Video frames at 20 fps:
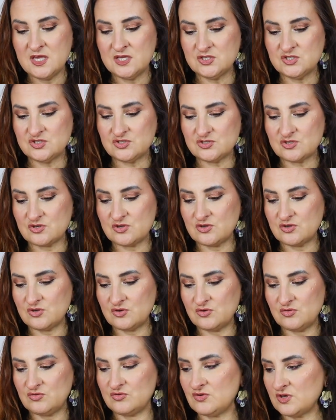
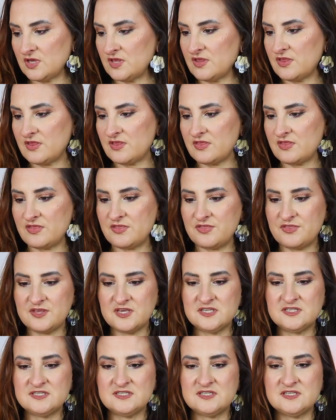So
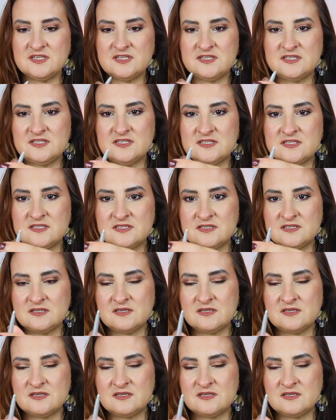this is...